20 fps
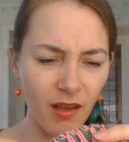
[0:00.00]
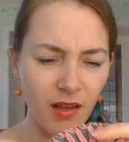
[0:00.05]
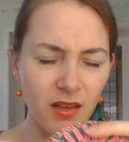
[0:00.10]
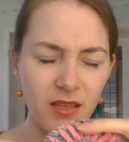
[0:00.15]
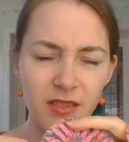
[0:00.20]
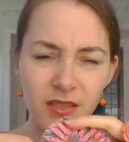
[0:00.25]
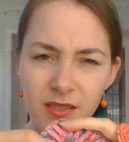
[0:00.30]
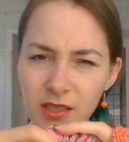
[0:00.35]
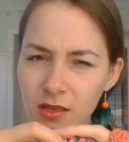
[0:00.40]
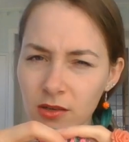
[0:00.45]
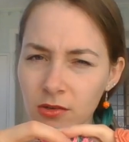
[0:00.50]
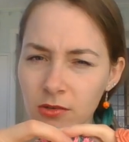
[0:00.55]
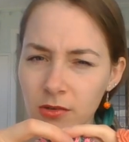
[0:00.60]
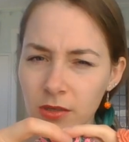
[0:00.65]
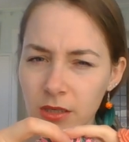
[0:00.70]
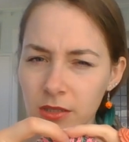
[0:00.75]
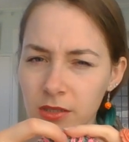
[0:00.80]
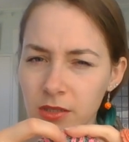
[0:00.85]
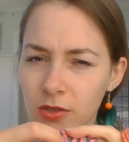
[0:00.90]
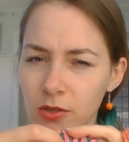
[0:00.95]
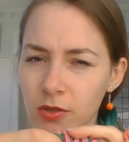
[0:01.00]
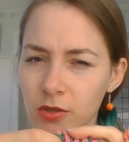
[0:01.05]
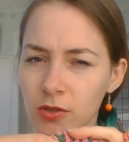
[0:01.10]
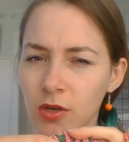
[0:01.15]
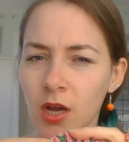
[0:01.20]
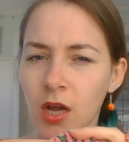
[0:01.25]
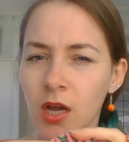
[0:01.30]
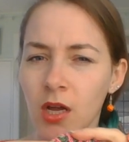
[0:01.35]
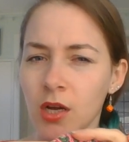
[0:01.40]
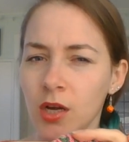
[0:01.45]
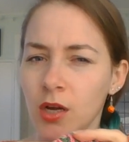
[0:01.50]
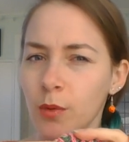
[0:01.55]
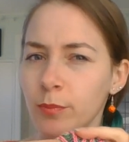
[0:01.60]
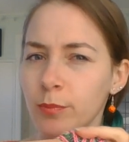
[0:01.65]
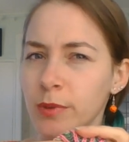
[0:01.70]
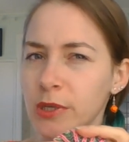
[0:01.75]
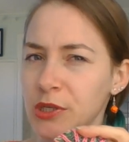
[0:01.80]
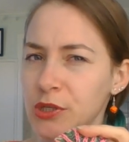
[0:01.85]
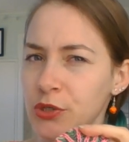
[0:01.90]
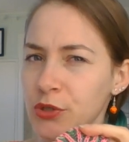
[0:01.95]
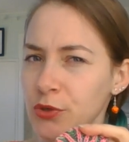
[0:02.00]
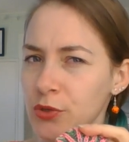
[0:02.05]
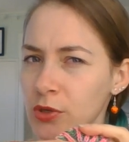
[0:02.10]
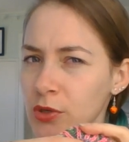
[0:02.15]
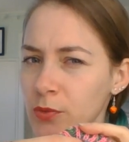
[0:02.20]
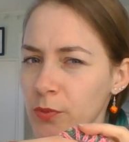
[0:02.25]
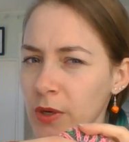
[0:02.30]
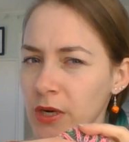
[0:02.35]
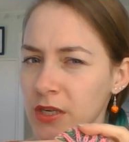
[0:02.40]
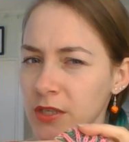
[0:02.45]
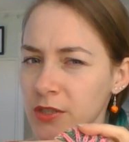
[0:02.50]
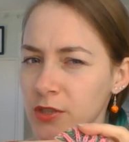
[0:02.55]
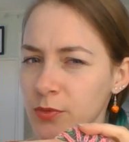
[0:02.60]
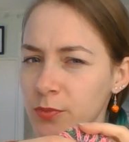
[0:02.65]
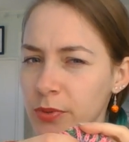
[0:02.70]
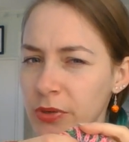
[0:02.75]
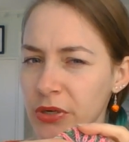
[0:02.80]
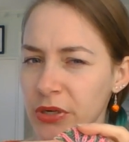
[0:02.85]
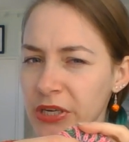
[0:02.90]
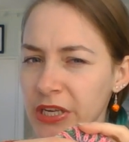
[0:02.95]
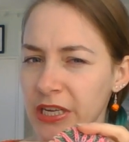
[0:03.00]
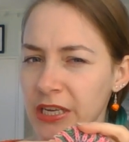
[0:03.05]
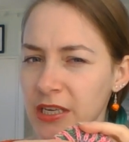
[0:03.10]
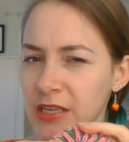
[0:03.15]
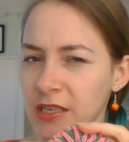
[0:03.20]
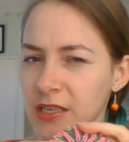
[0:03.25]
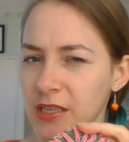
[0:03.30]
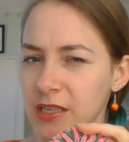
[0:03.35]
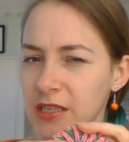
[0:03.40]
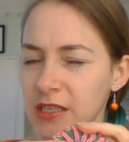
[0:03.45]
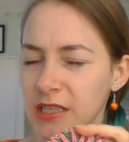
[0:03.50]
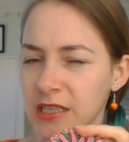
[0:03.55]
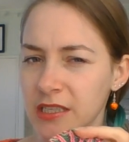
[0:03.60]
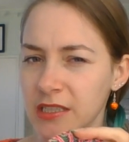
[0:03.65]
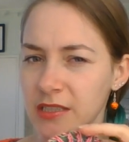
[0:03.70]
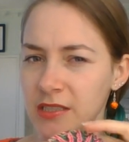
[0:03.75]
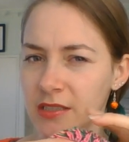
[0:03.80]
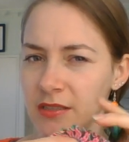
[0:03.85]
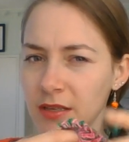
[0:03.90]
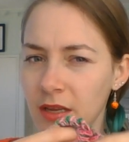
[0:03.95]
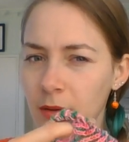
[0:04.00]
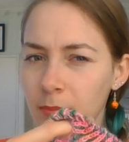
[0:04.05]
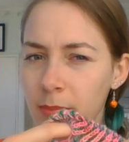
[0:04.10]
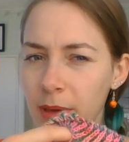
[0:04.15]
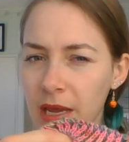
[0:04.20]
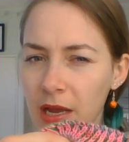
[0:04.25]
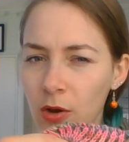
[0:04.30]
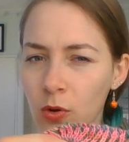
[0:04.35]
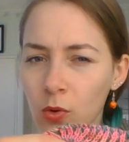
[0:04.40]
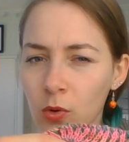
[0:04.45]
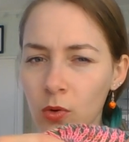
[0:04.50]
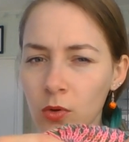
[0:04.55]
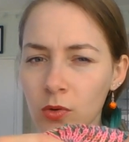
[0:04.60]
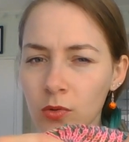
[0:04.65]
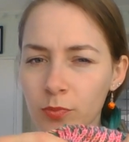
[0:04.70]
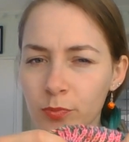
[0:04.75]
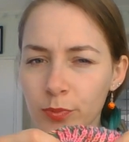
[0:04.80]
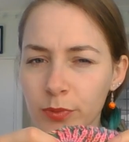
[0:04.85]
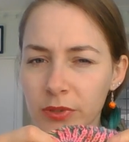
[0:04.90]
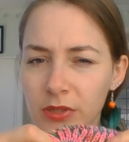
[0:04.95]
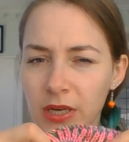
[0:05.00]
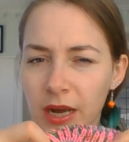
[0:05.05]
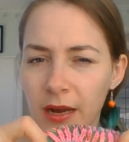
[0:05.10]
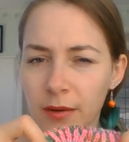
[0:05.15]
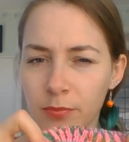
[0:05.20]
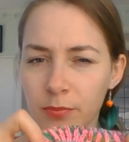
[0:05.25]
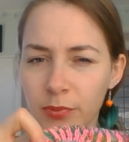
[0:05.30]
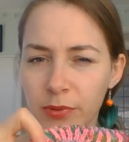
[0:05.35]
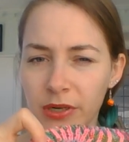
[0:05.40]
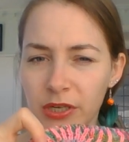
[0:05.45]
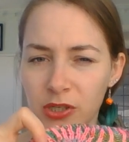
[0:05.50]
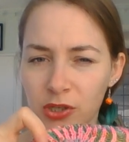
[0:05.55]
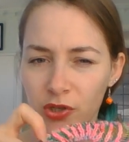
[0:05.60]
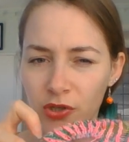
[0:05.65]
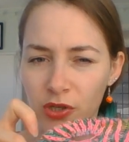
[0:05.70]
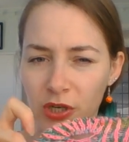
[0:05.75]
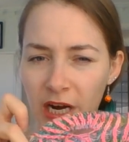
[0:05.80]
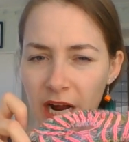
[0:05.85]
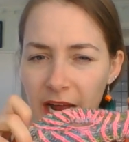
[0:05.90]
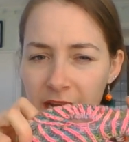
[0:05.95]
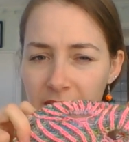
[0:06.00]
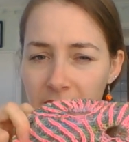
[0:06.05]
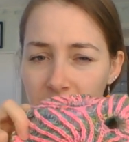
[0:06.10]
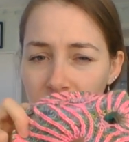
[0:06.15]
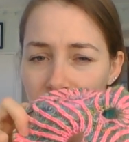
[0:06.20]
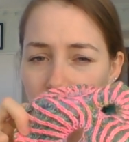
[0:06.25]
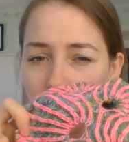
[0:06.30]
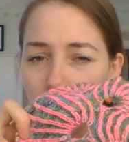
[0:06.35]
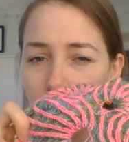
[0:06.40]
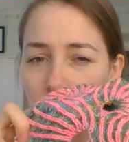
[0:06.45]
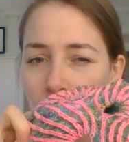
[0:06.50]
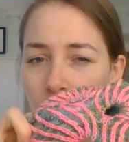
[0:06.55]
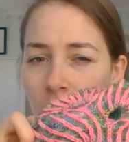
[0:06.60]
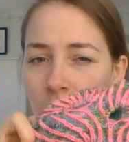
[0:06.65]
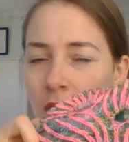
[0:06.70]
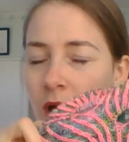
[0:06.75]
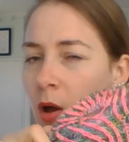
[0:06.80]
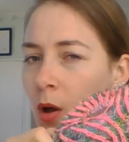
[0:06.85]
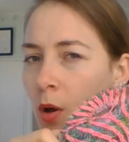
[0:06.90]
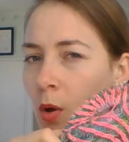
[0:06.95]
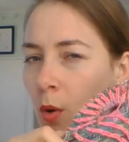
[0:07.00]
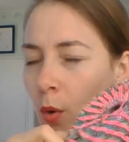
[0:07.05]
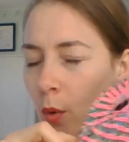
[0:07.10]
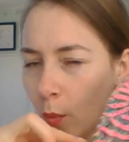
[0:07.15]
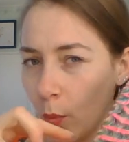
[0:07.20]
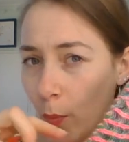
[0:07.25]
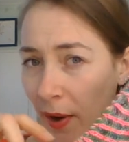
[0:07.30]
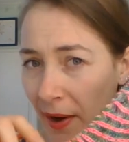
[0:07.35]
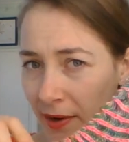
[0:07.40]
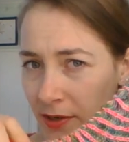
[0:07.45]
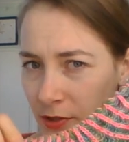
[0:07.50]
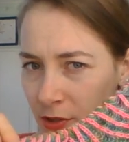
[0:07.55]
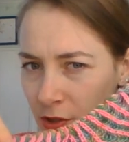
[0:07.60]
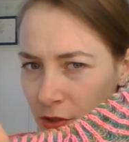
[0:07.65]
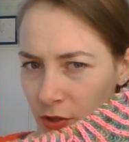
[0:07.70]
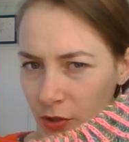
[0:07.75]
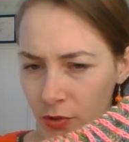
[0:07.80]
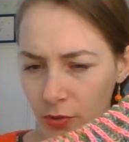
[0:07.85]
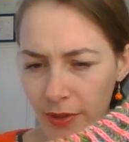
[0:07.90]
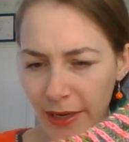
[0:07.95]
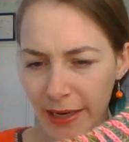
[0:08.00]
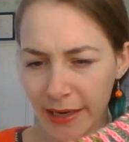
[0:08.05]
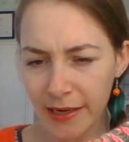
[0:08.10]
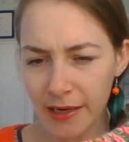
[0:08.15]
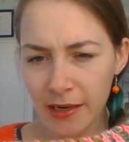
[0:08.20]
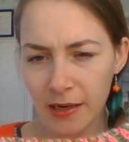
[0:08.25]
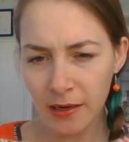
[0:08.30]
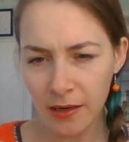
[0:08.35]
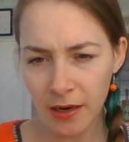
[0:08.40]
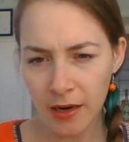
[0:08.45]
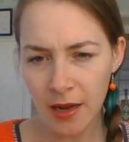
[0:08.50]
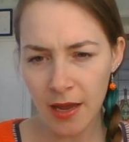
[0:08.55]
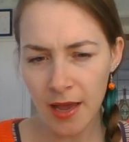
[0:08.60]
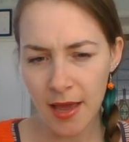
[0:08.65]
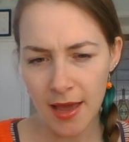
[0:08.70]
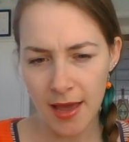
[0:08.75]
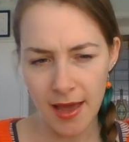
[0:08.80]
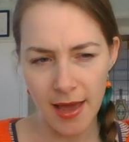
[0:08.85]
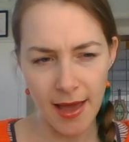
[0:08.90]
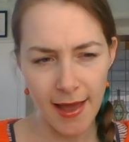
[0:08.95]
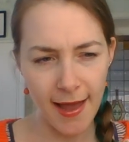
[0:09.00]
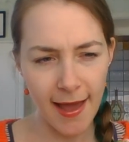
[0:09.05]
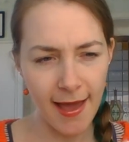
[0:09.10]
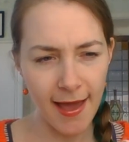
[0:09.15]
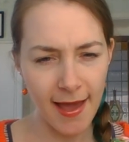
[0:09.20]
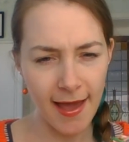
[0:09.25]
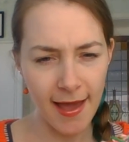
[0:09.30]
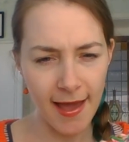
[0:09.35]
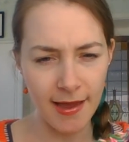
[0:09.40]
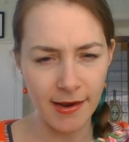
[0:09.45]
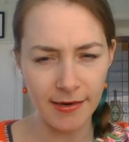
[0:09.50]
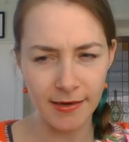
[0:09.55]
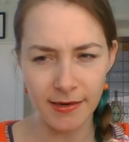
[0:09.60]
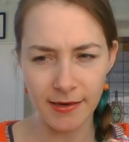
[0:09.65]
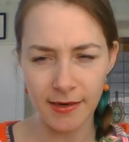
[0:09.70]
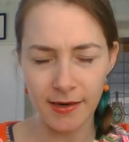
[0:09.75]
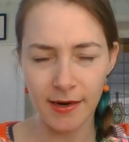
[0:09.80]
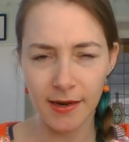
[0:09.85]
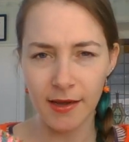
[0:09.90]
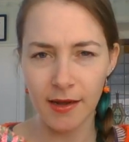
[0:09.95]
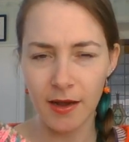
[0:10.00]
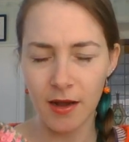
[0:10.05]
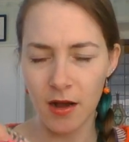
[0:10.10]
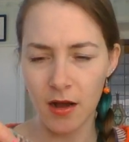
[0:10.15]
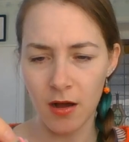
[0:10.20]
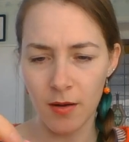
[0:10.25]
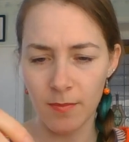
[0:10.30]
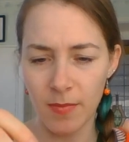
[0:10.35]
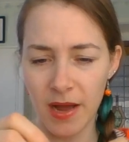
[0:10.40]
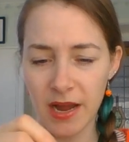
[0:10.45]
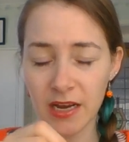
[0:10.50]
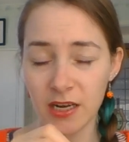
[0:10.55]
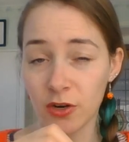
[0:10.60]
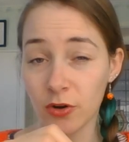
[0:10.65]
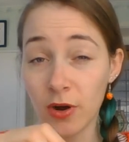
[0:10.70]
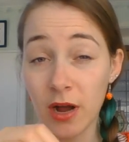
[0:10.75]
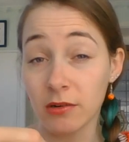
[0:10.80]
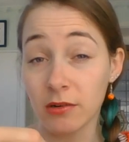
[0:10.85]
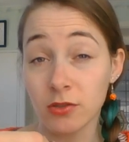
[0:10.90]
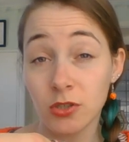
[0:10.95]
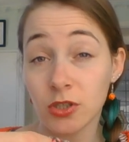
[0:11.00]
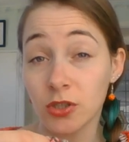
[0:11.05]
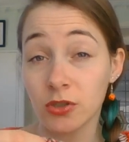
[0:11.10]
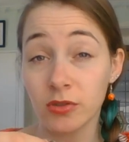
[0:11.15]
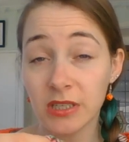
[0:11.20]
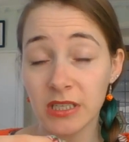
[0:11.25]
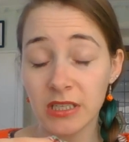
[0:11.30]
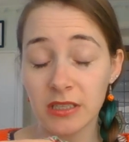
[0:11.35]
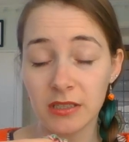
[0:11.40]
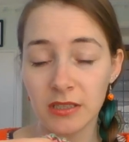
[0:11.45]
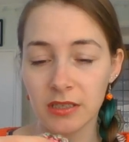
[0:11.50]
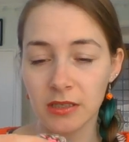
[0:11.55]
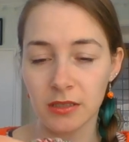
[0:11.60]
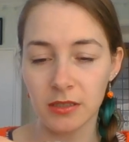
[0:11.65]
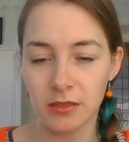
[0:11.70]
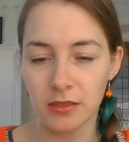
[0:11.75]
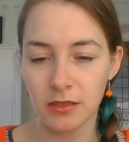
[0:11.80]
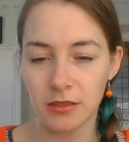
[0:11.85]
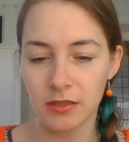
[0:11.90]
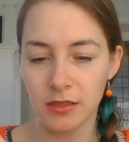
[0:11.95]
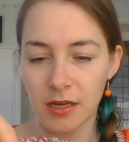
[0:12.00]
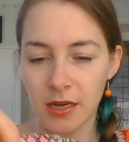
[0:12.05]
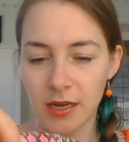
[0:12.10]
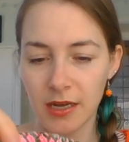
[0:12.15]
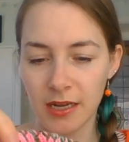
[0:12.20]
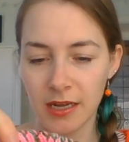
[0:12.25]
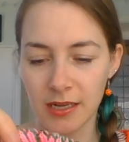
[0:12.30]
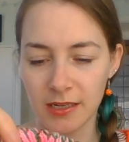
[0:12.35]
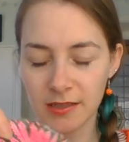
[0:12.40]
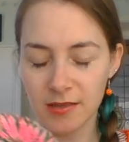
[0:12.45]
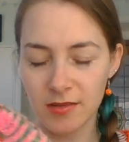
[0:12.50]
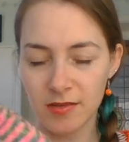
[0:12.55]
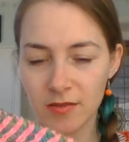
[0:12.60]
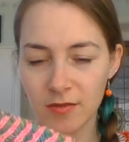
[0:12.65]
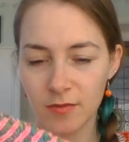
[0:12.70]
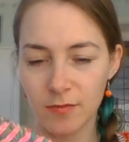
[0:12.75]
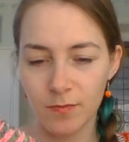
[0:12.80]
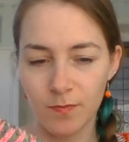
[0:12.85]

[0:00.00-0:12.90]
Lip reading: still is to be sure where to put in this big hole, but I'm pretty sure I now know where to do it, and I know how to do it, and it's